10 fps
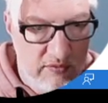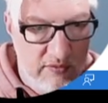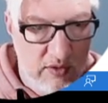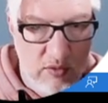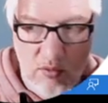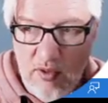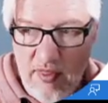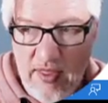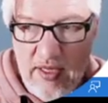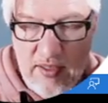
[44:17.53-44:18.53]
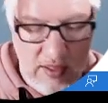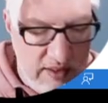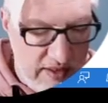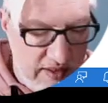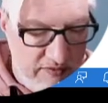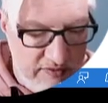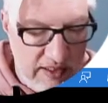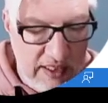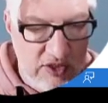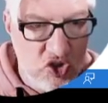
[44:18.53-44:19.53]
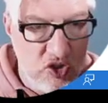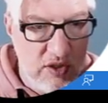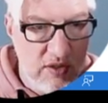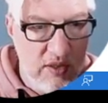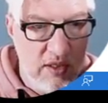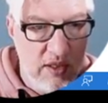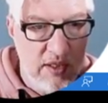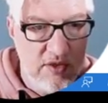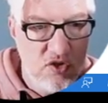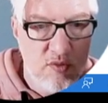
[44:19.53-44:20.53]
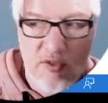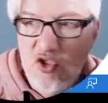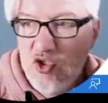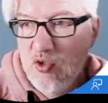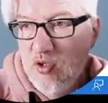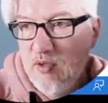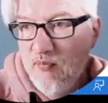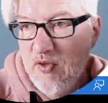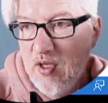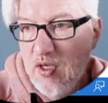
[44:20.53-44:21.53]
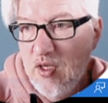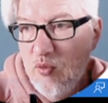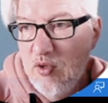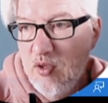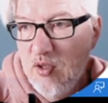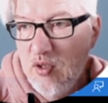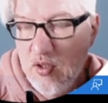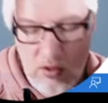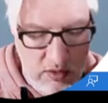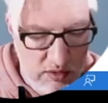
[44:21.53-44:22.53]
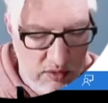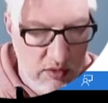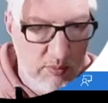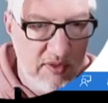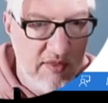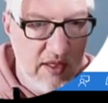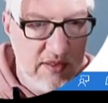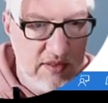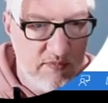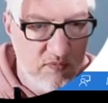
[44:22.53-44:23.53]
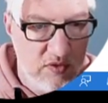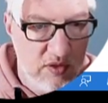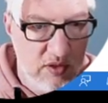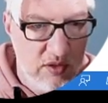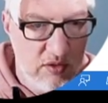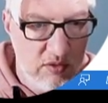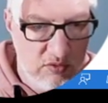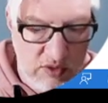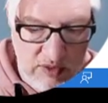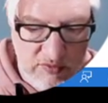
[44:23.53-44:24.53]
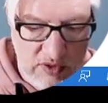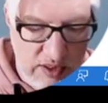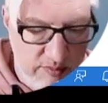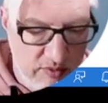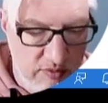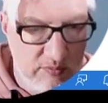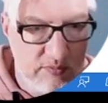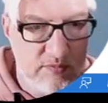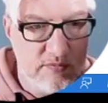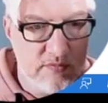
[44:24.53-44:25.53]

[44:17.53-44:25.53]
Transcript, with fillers: So then I have the action, and to be sure, I will copy that, not to have a typo.